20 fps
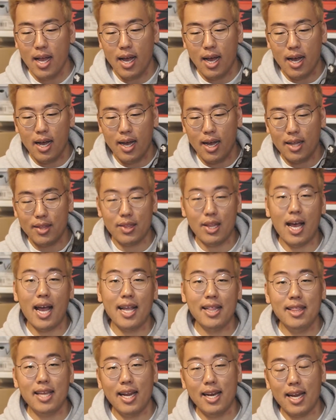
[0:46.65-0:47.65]

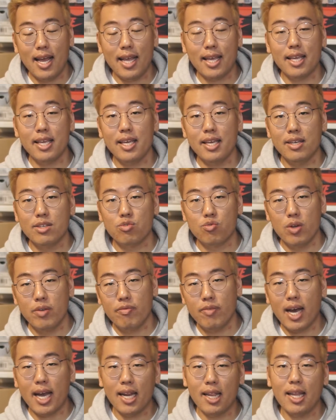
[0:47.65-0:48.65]
line that Nike is
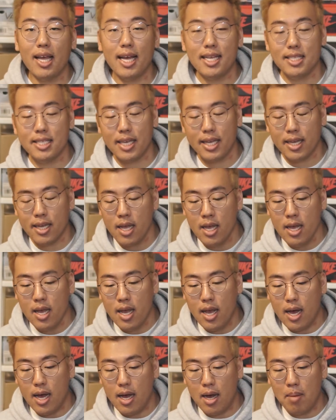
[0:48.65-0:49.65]
revitalizing
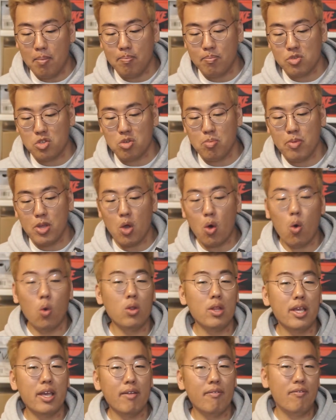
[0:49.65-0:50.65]
to be
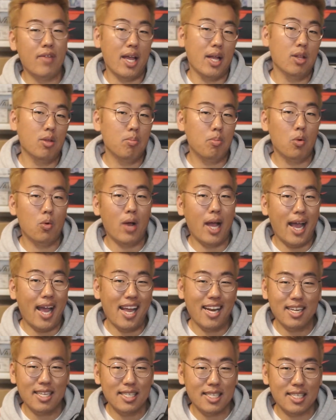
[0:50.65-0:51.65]
only available
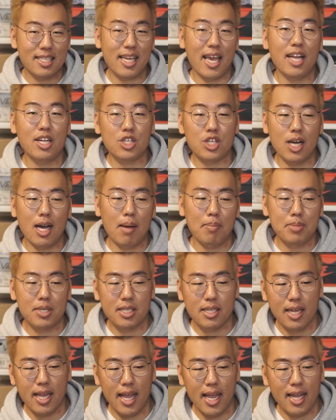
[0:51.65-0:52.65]
at skate
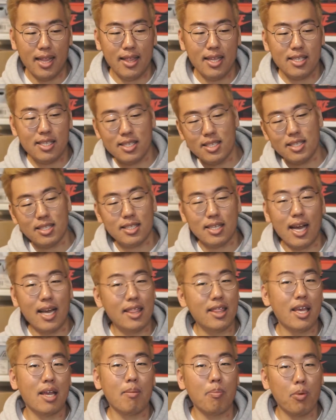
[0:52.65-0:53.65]
shops. And this is, I
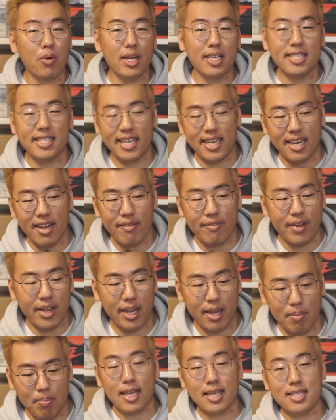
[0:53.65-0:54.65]
think, pretty
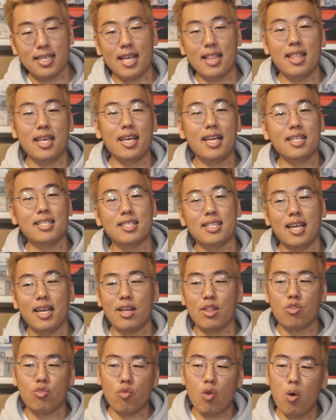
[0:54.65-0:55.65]
significant because I think it's like
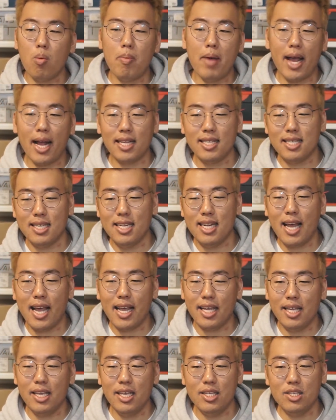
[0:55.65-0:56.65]
a throwback to
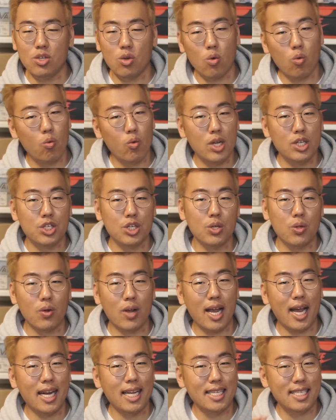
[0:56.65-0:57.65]
Nike's original
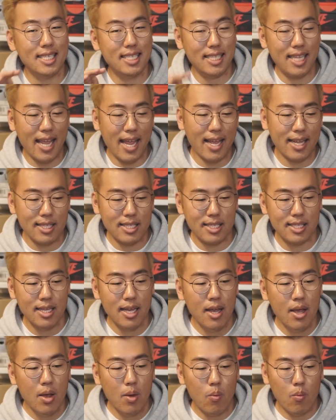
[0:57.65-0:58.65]
kind of stance
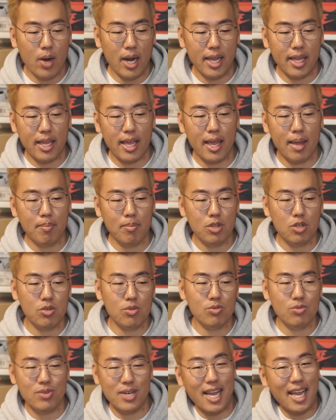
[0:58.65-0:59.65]
when it came
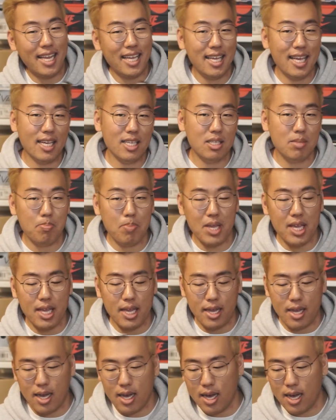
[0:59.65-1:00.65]
to Nike
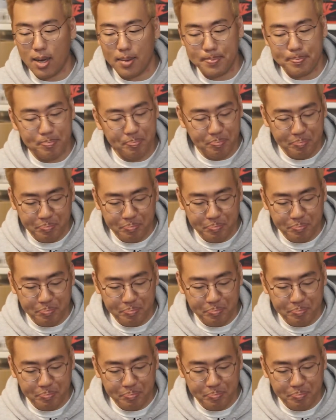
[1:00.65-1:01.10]
SB.